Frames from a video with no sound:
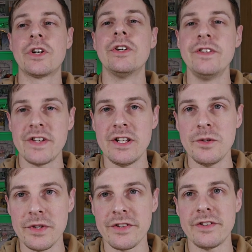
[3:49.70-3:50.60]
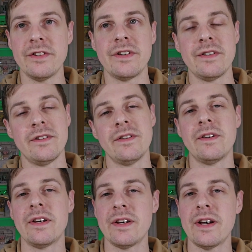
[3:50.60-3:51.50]
continuous
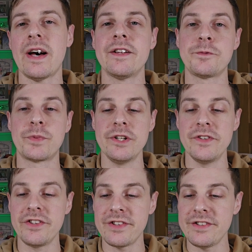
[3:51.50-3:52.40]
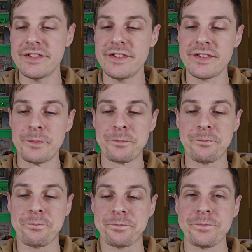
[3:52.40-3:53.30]
as previous seasons,
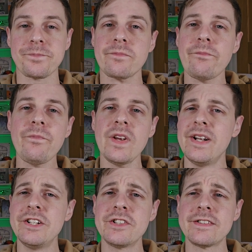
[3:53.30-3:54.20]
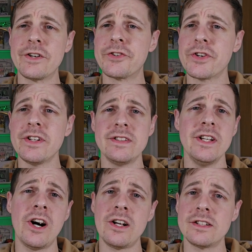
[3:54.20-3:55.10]
and it just looks good.
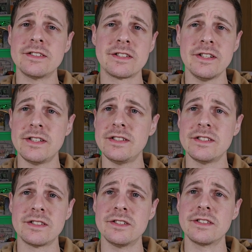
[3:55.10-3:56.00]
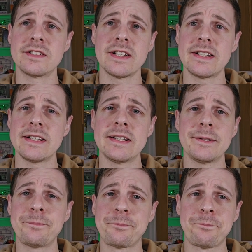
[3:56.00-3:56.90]
The art looks good. It just looks like
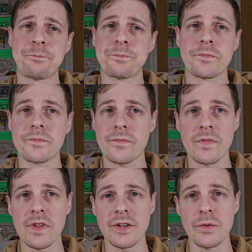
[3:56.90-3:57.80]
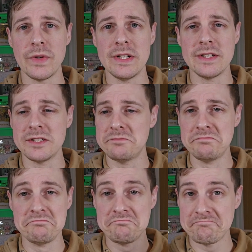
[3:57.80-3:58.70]
a really
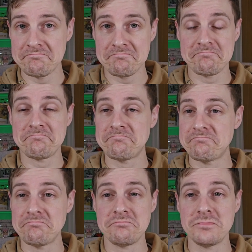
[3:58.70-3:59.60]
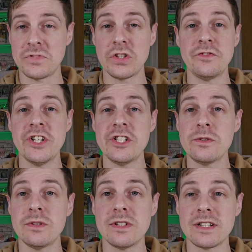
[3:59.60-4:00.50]
good
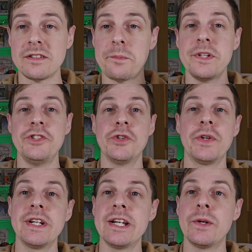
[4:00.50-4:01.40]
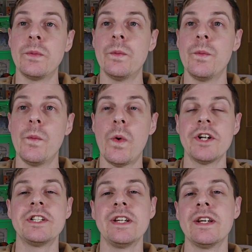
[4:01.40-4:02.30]
visual, and I'm enjoying
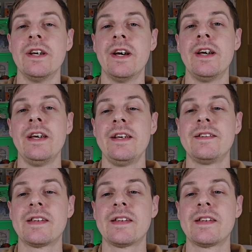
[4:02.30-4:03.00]
watching it. It's